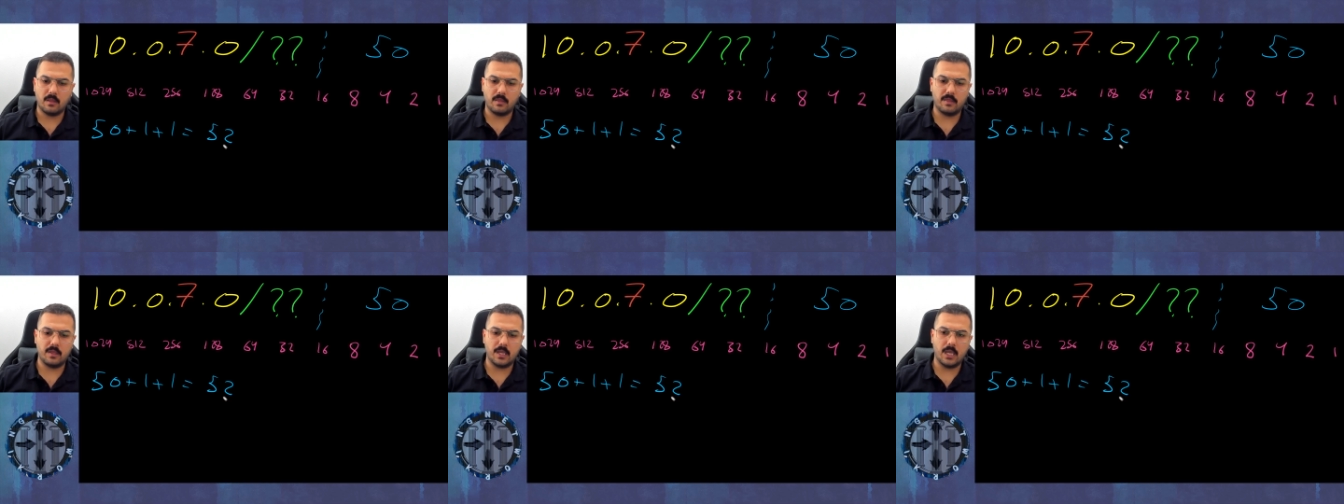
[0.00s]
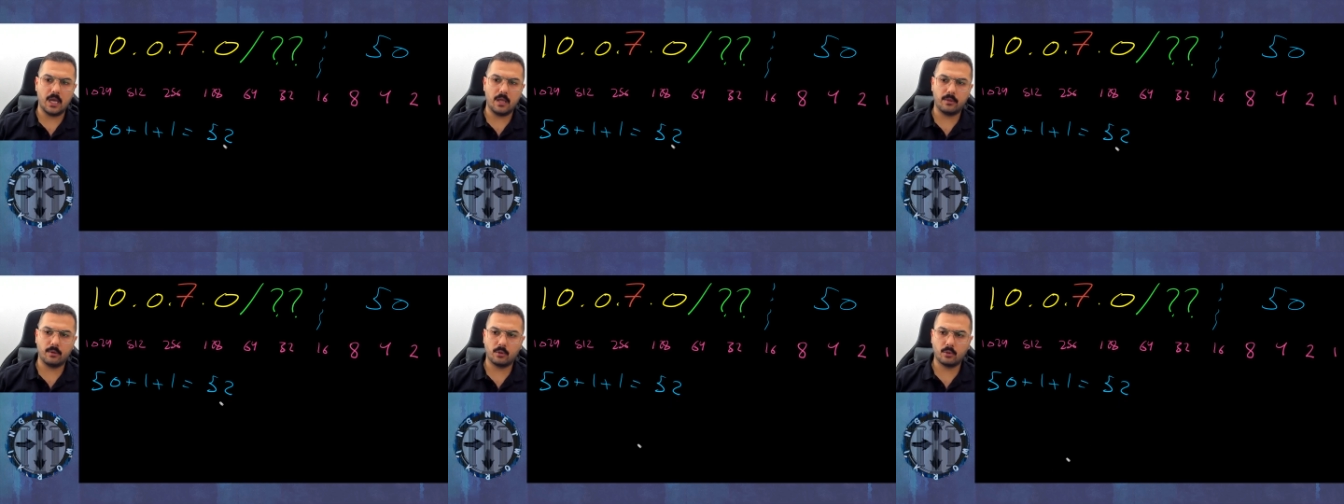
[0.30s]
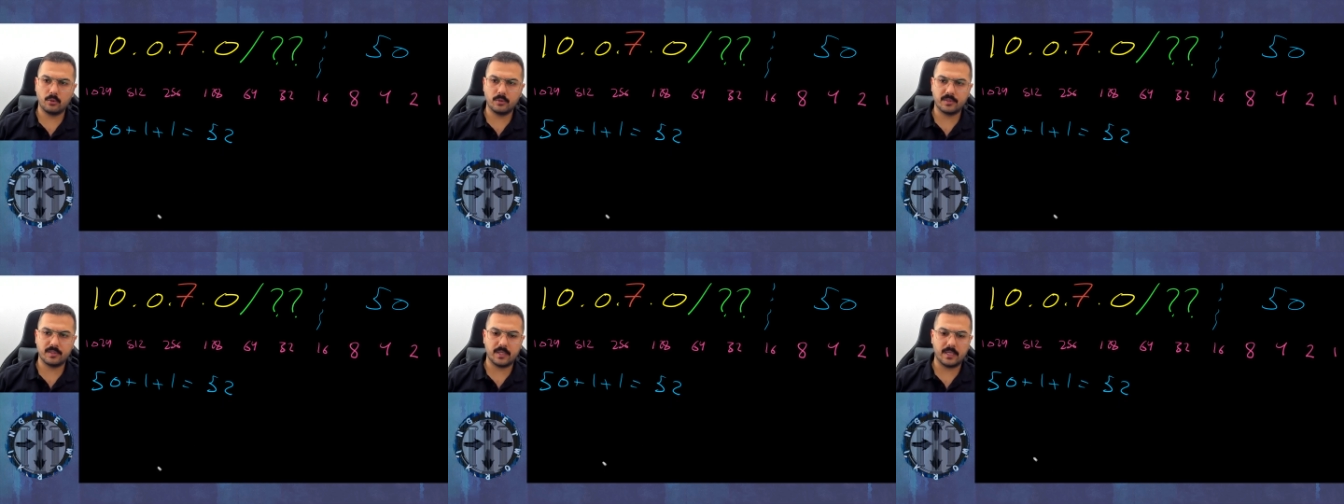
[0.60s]
The other
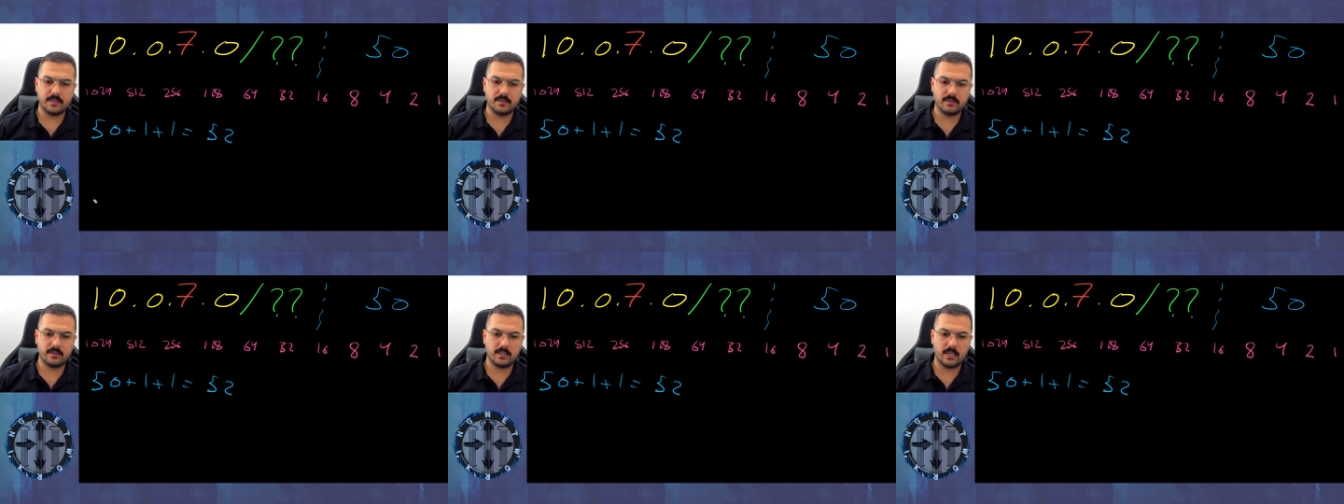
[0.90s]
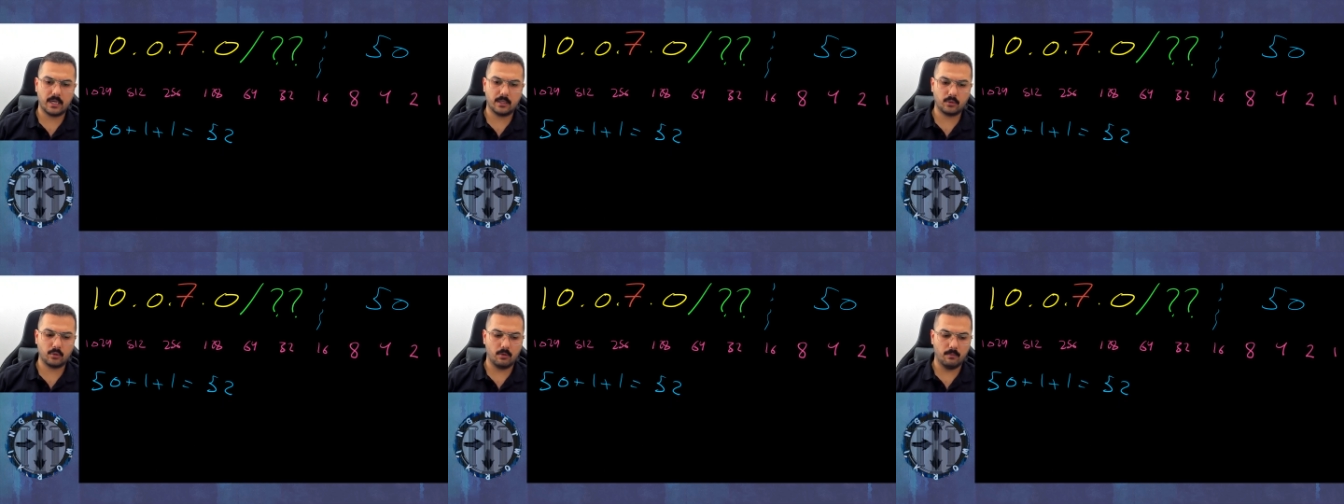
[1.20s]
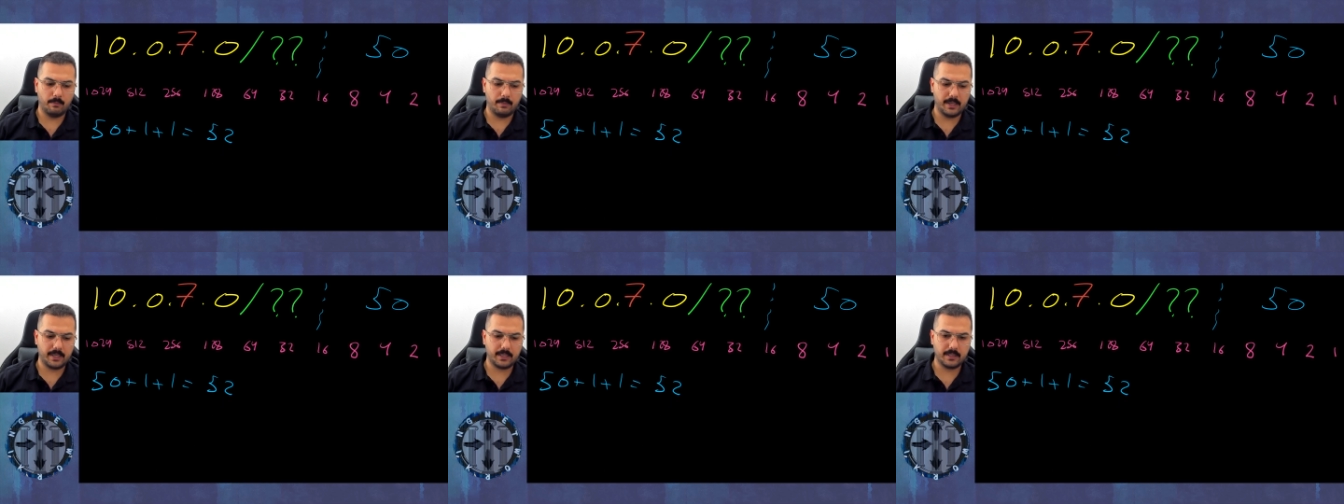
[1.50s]
rule says start
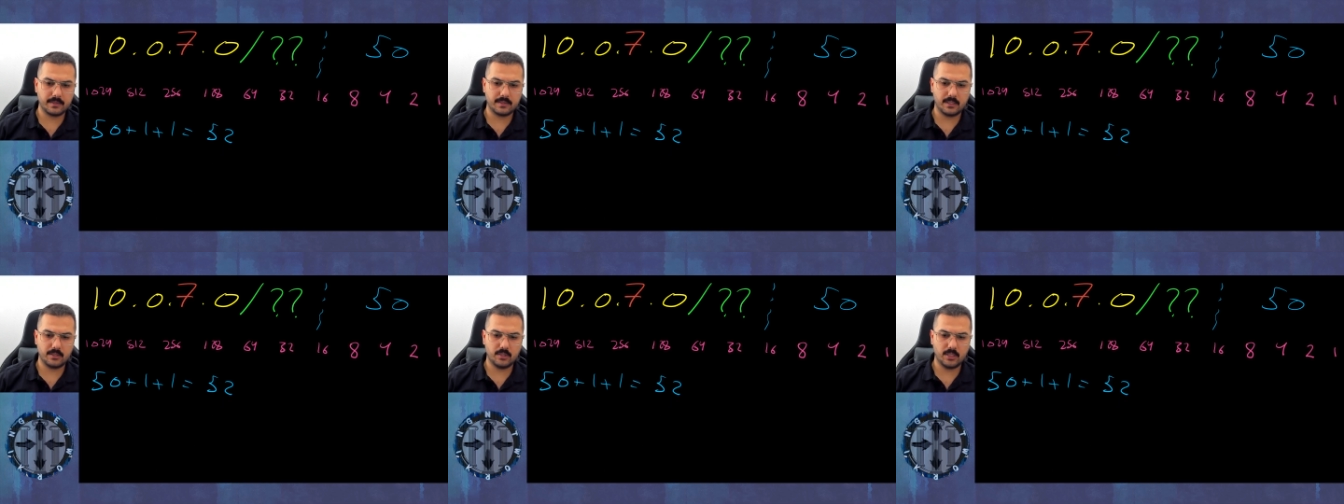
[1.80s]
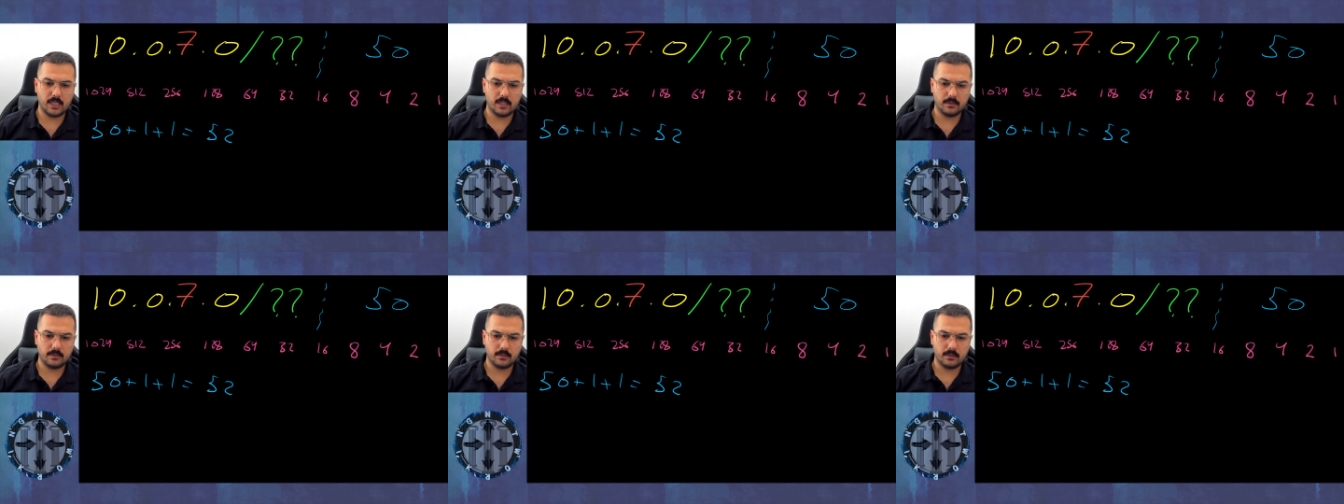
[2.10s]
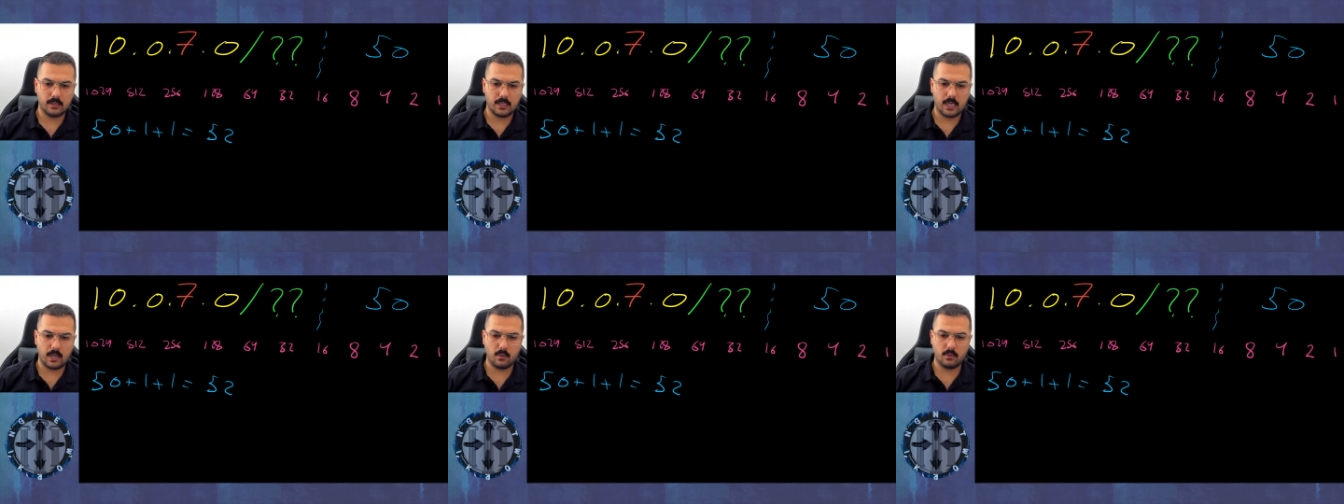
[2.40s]
comparing, Sajjad.
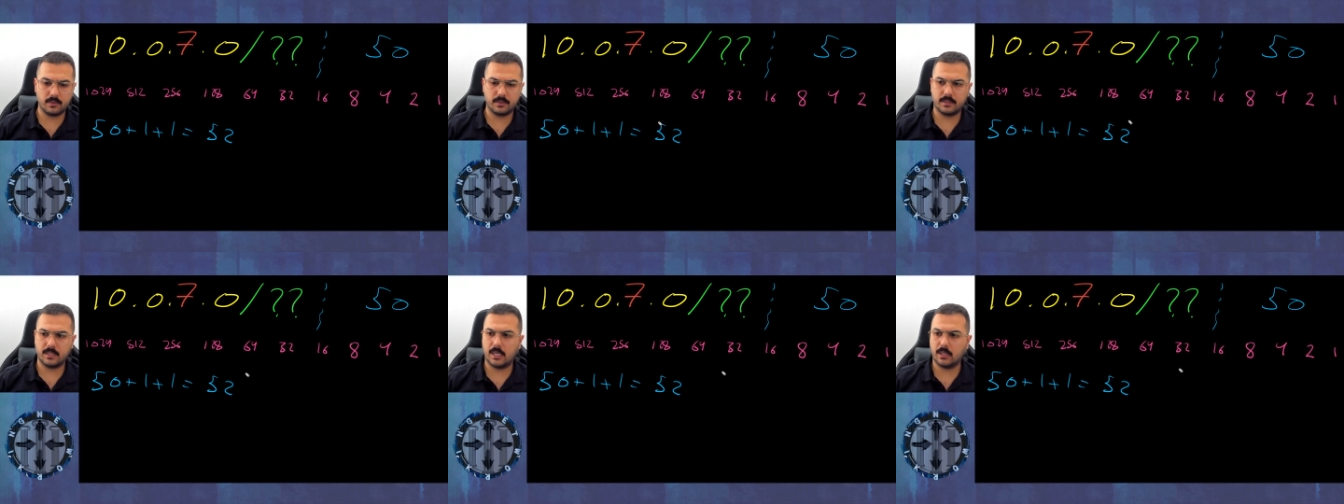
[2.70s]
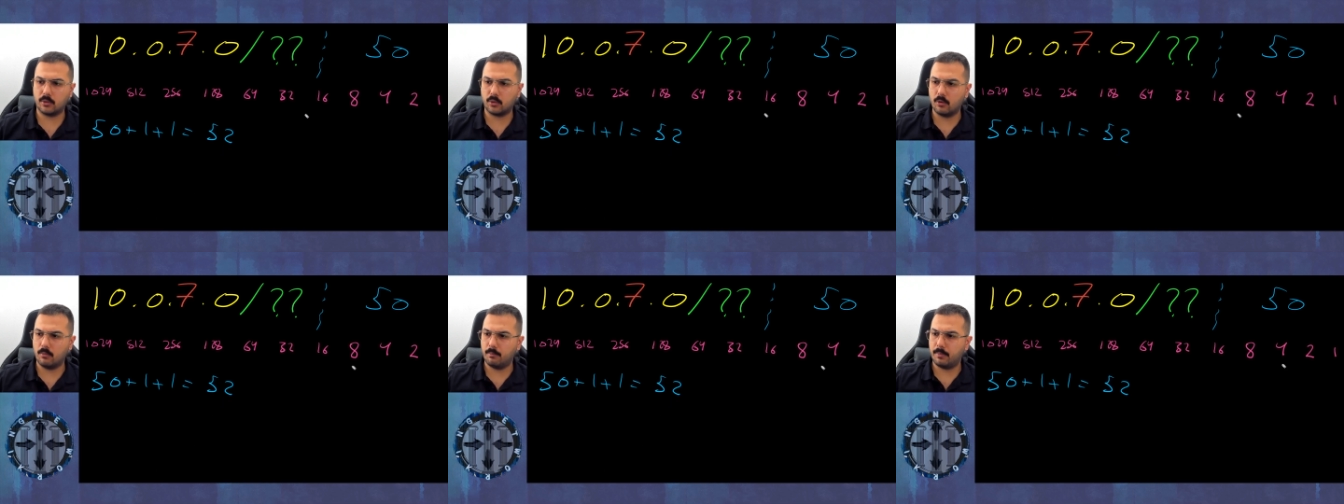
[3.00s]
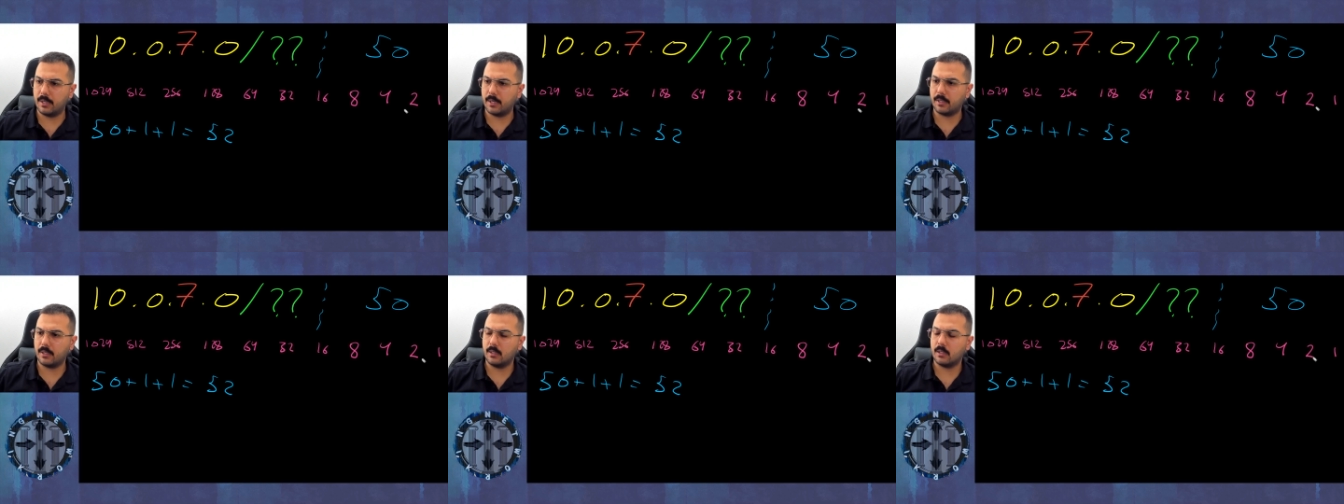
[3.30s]
I will start
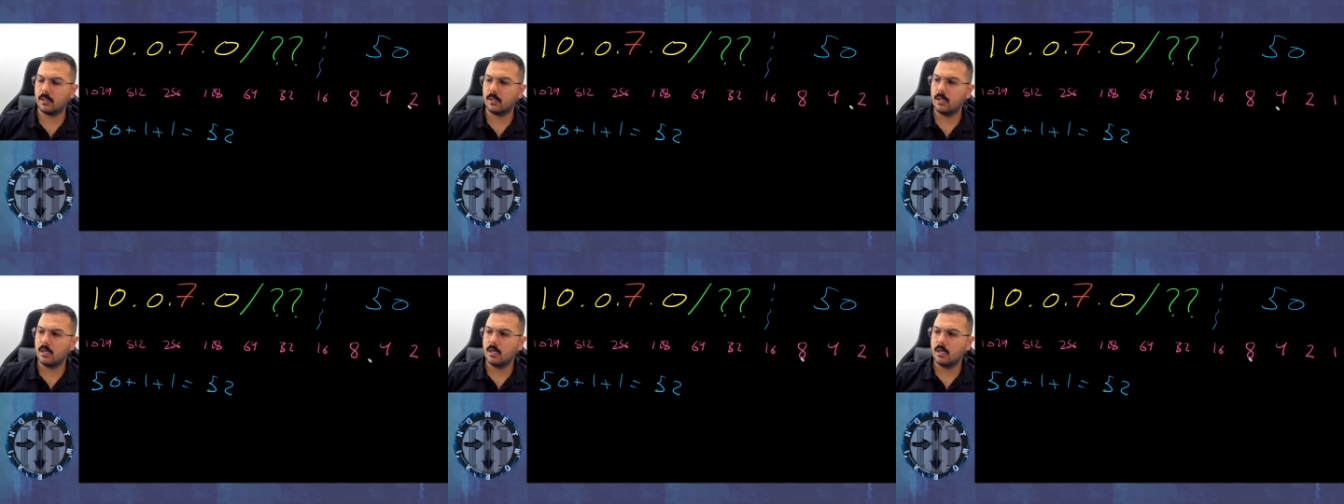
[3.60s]
comparing.